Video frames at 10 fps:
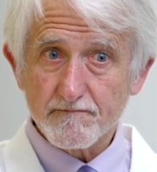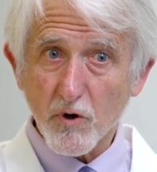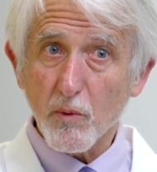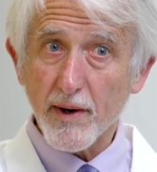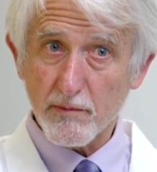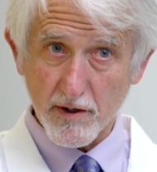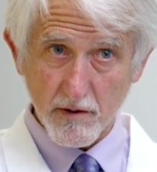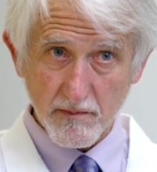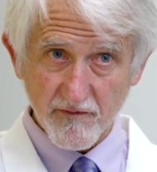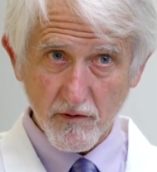what we would
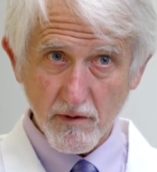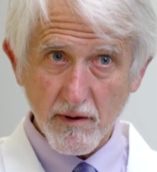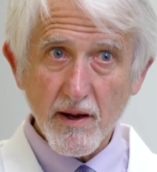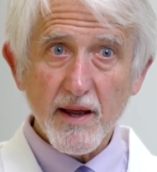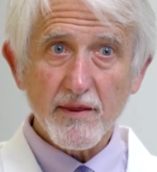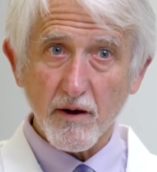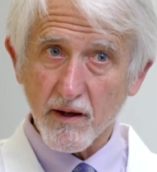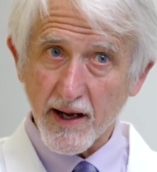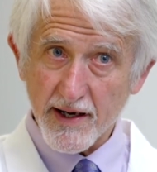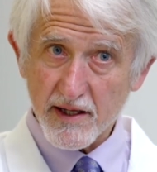hope for. There
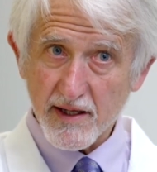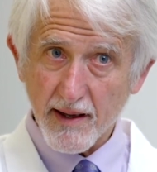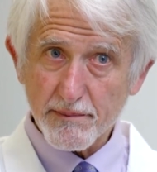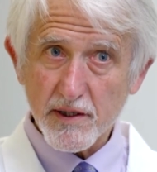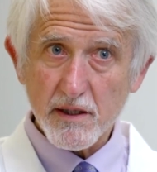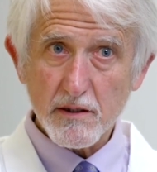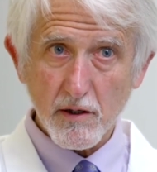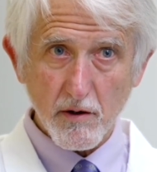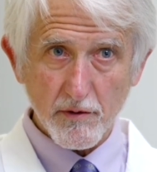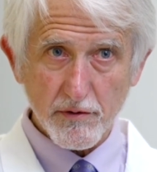are a lot of steps
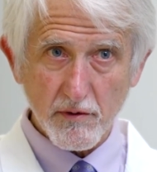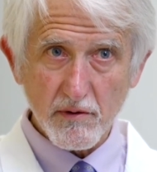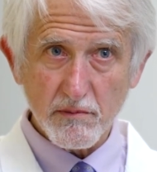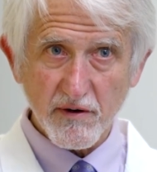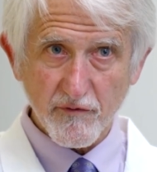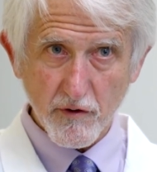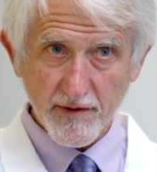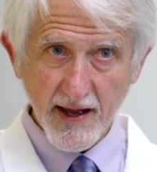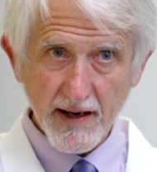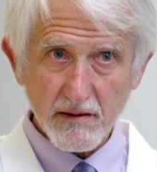to go through
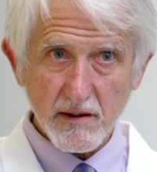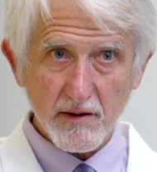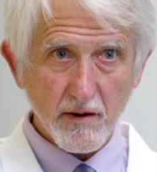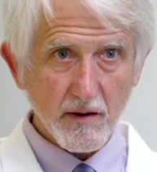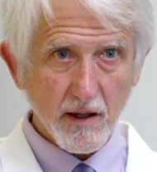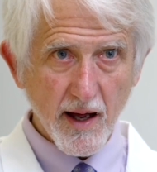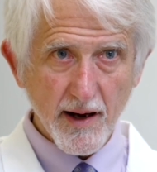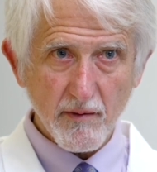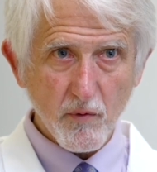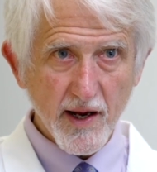before that. There are a
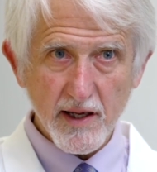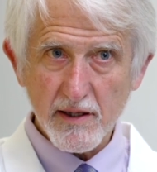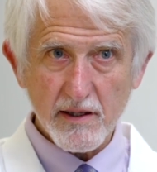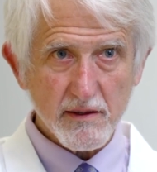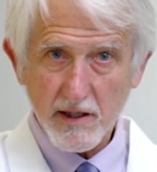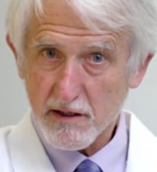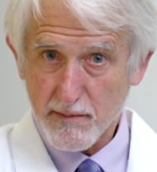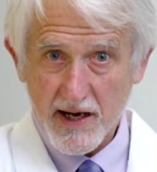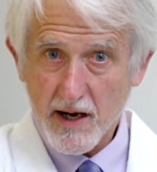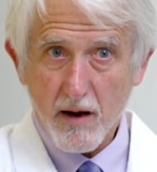lot of ways this
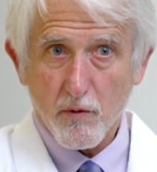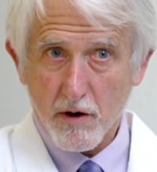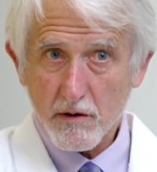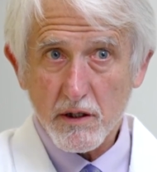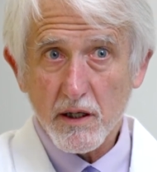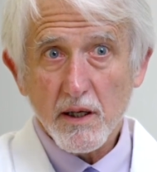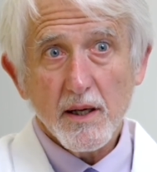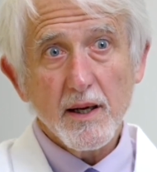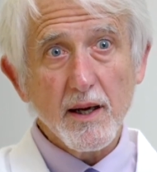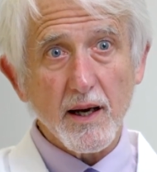may not work,
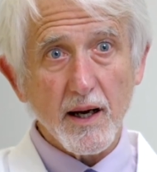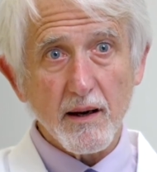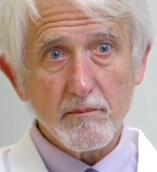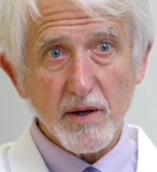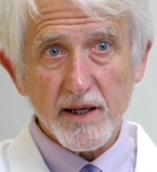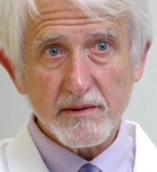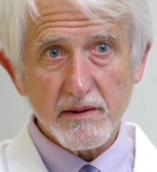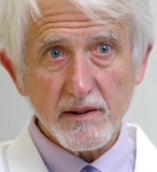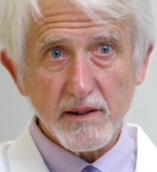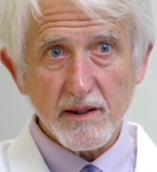uh, but
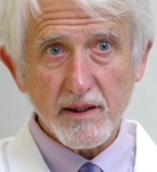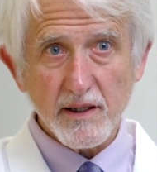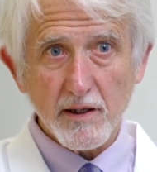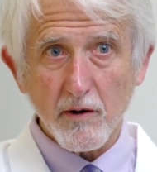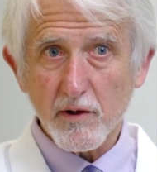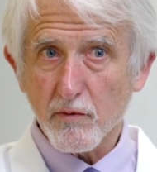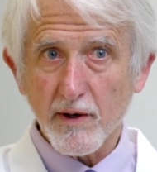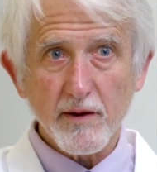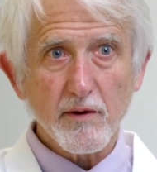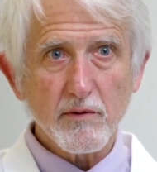you know it's
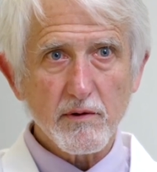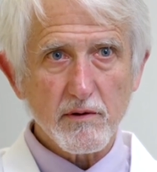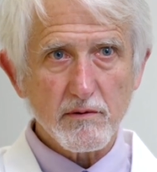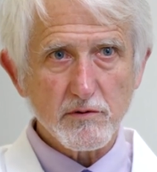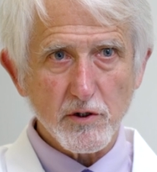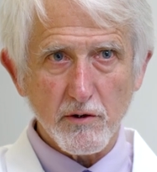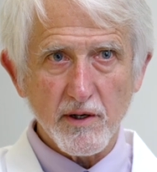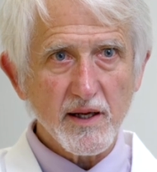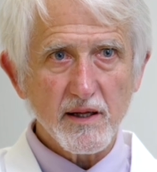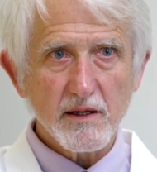one of those
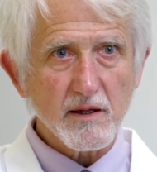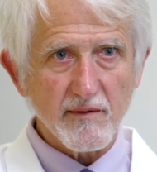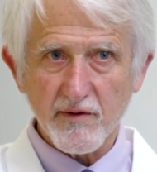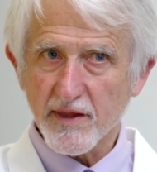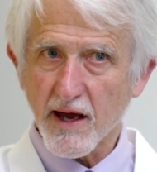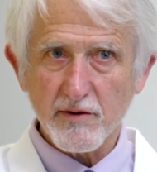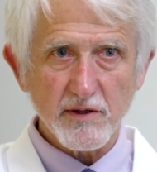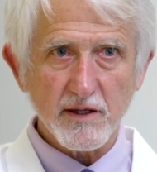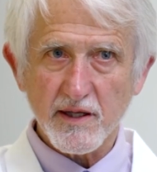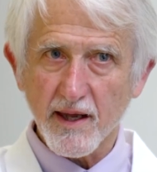journeys of a
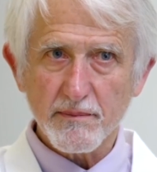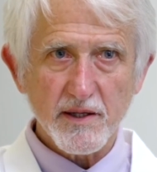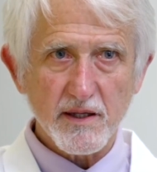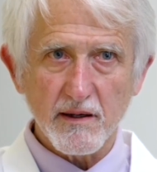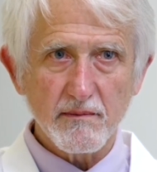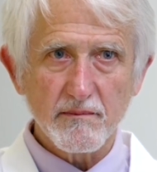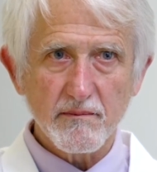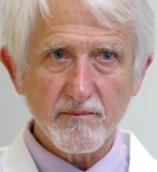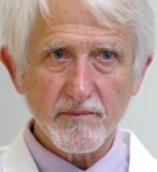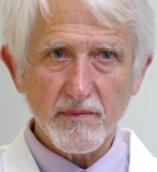thousand steps to,
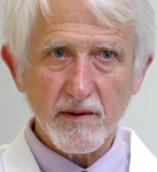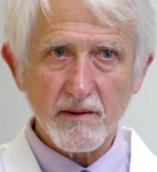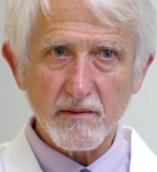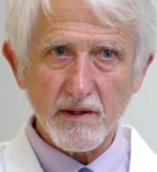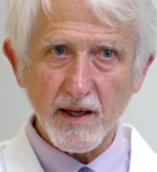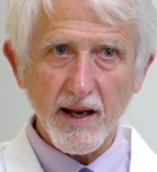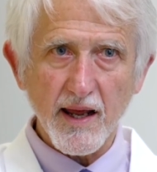that